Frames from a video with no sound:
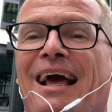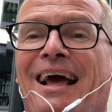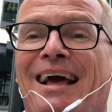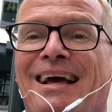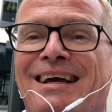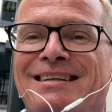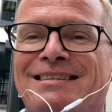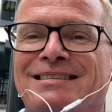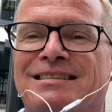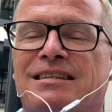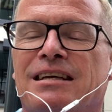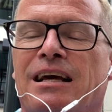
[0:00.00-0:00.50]

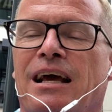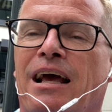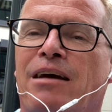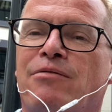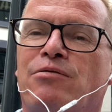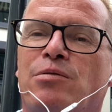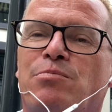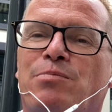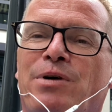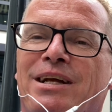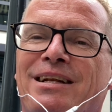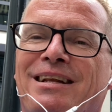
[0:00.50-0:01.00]
and
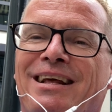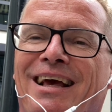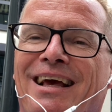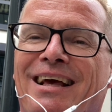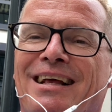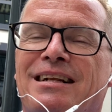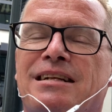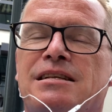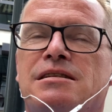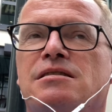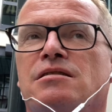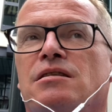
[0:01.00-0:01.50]
everybody
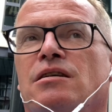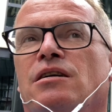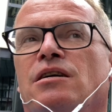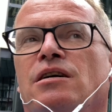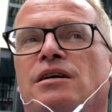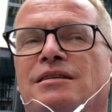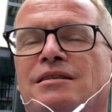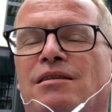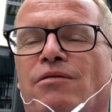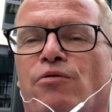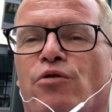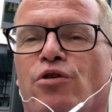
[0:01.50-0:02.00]
else uh,
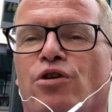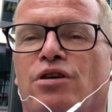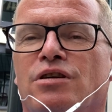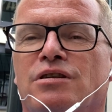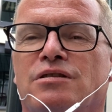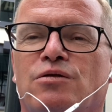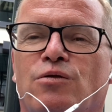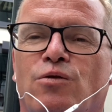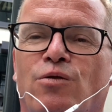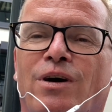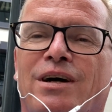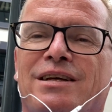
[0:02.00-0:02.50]
in the
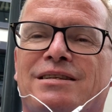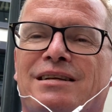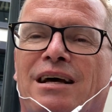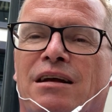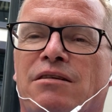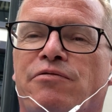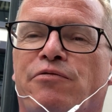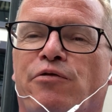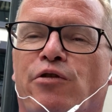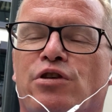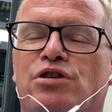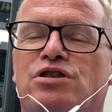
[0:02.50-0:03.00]
world who has
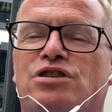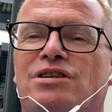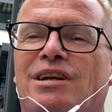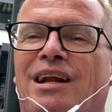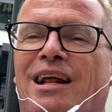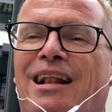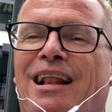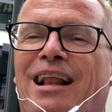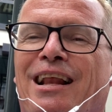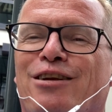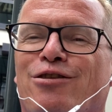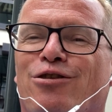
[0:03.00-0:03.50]

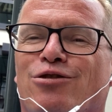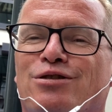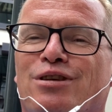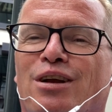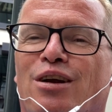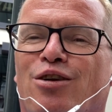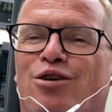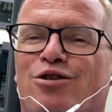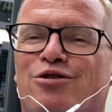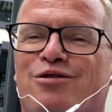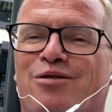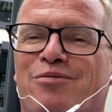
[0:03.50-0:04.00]
unfortunately not a
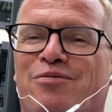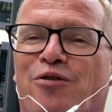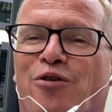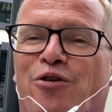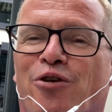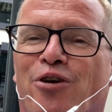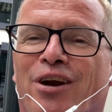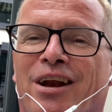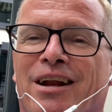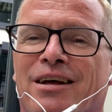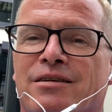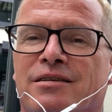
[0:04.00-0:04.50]
lot of
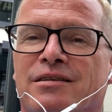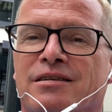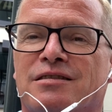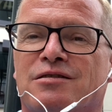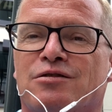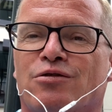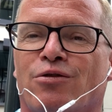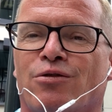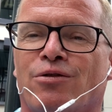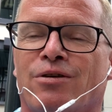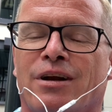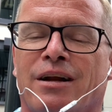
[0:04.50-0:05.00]
oil on his
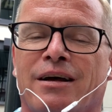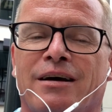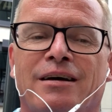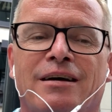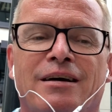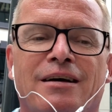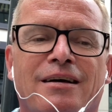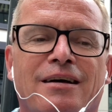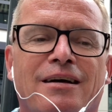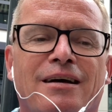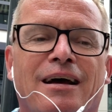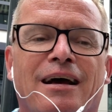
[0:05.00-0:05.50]
soil.
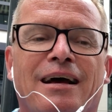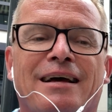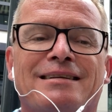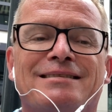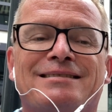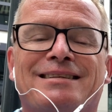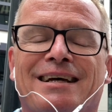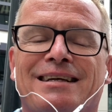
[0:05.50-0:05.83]
And